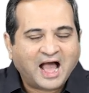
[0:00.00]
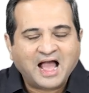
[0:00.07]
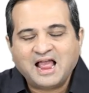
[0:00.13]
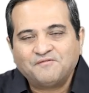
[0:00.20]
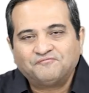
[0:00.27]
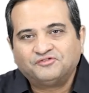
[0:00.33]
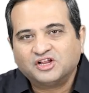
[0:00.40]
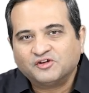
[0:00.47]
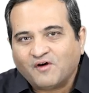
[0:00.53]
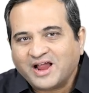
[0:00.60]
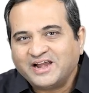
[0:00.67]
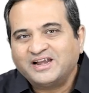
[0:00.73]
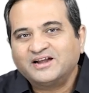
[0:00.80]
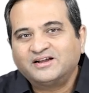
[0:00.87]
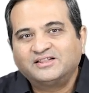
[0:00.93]
I have
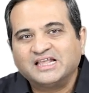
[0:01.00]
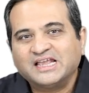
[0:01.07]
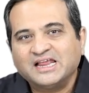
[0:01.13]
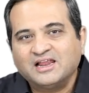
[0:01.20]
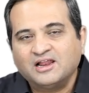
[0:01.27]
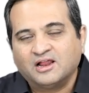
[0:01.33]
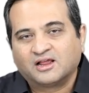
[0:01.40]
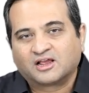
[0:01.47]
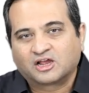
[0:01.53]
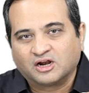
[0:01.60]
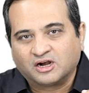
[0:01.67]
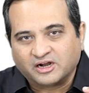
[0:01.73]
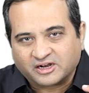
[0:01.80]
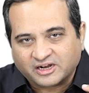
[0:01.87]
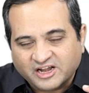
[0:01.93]
divided the
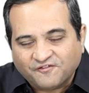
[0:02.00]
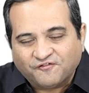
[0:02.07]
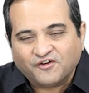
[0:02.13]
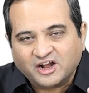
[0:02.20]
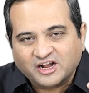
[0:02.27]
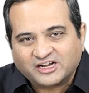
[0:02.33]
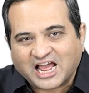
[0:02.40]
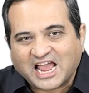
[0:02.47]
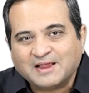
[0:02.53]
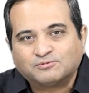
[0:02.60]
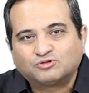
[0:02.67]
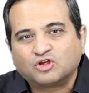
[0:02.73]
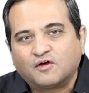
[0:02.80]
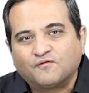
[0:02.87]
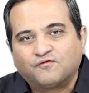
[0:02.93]
different
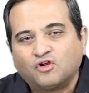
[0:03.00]
types of